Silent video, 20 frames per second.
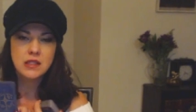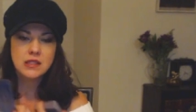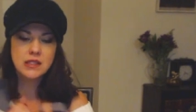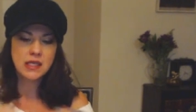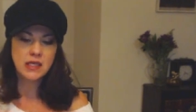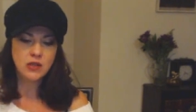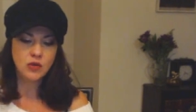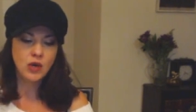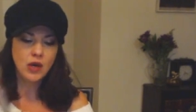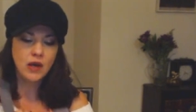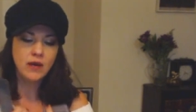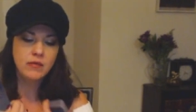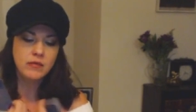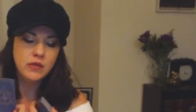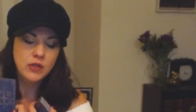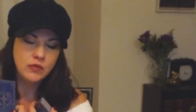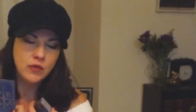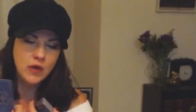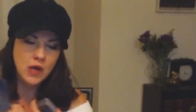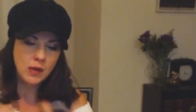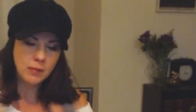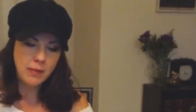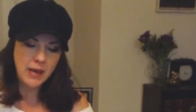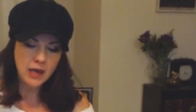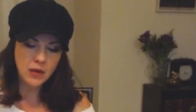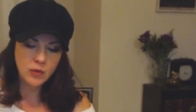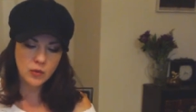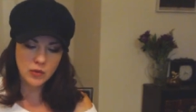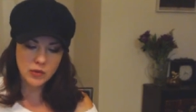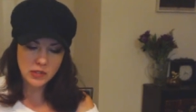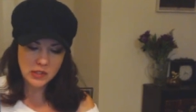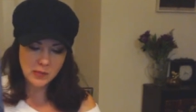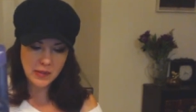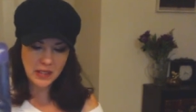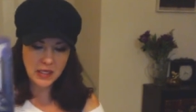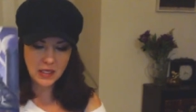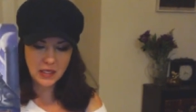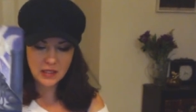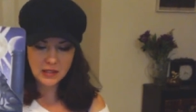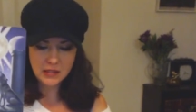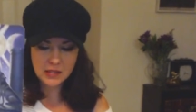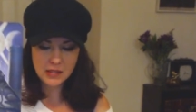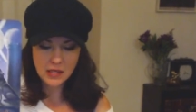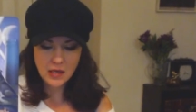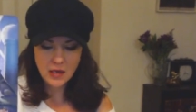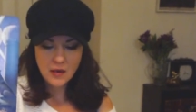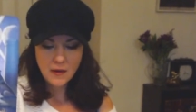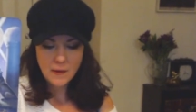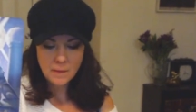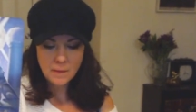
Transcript: It's like you got you've gone backwards because